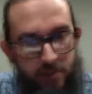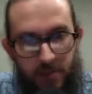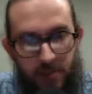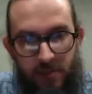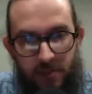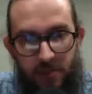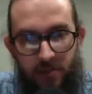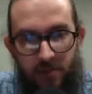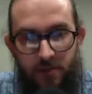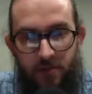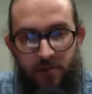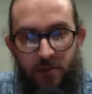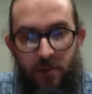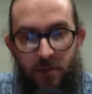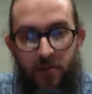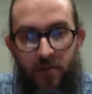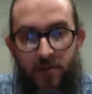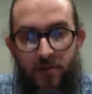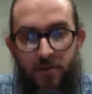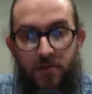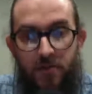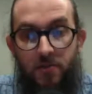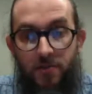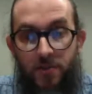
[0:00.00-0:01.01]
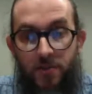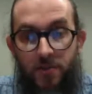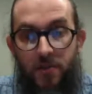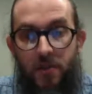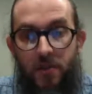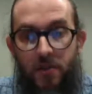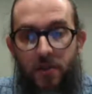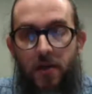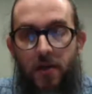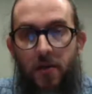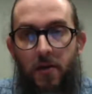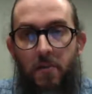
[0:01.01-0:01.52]
is
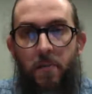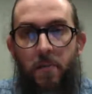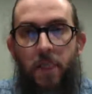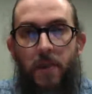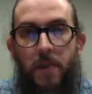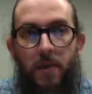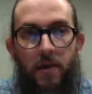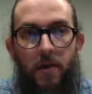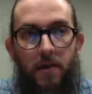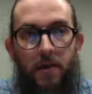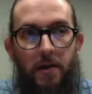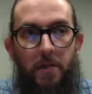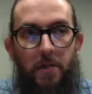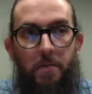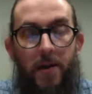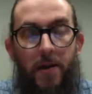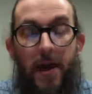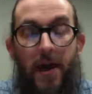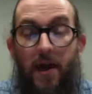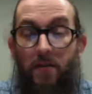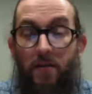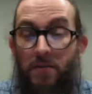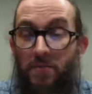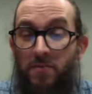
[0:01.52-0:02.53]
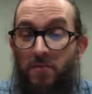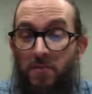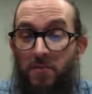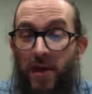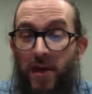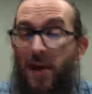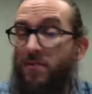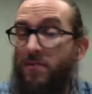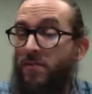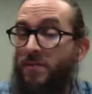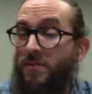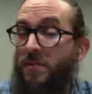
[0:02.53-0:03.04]
thomasdeneuville.com. I haven't
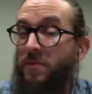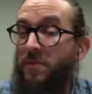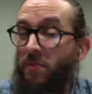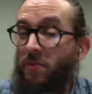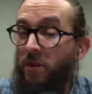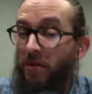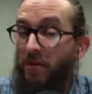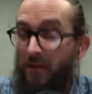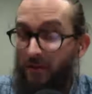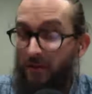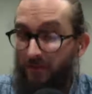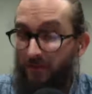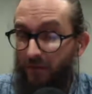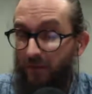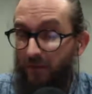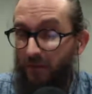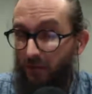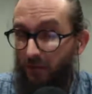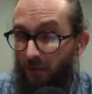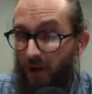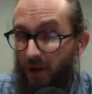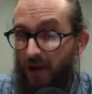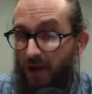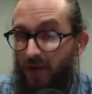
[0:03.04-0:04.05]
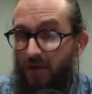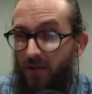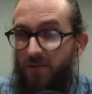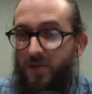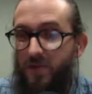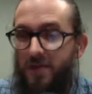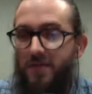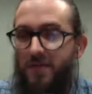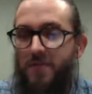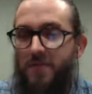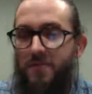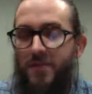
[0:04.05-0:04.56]
been blogging for a while
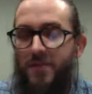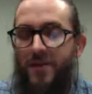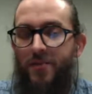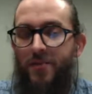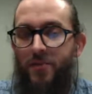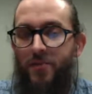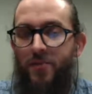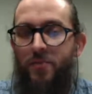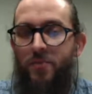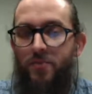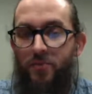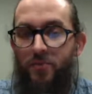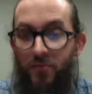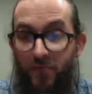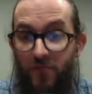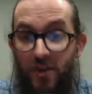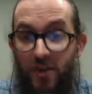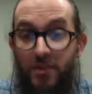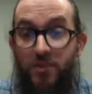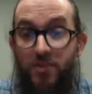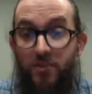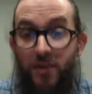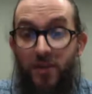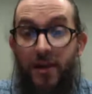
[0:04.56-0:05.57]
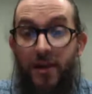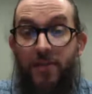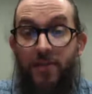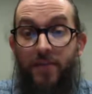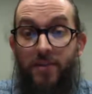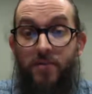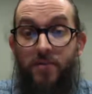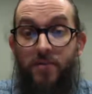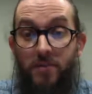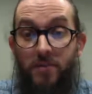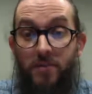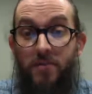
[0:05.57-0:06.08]
because my professional life
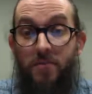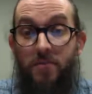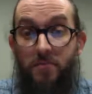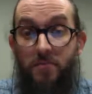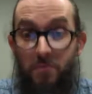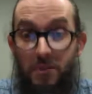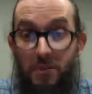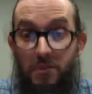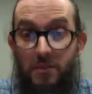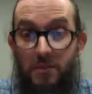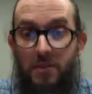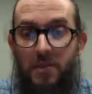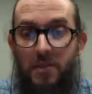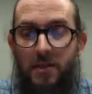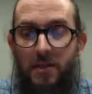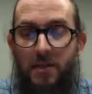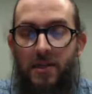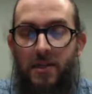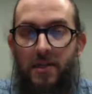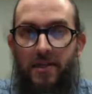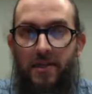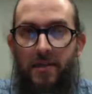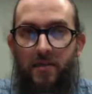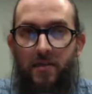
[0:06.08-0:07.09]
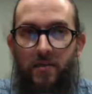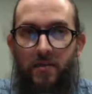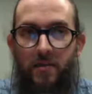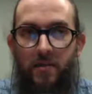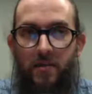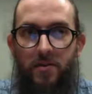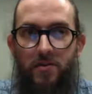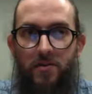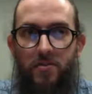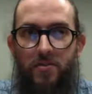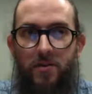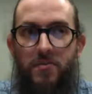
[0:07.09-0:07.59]
has been busy.
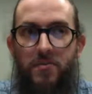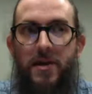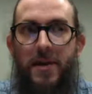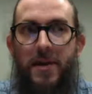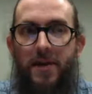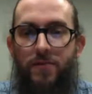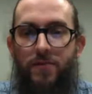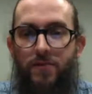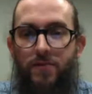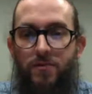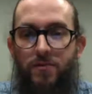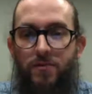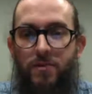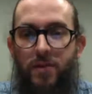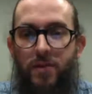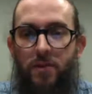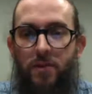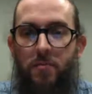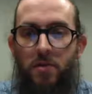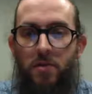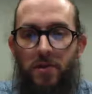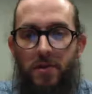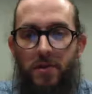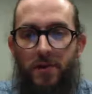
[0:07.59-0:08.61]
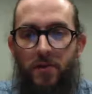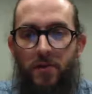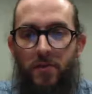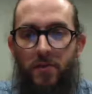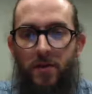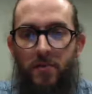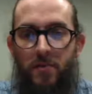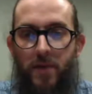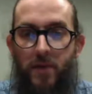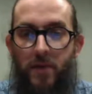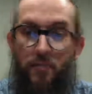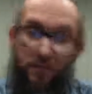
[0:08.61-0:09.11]
So I might have to start blogging
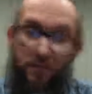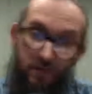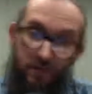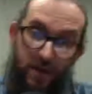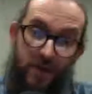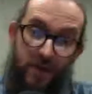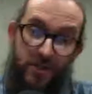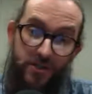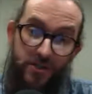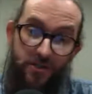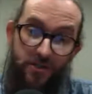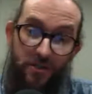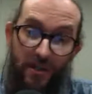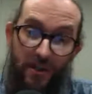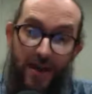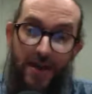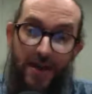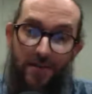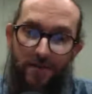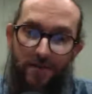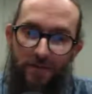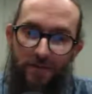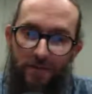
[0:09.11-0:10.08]
about my professional life,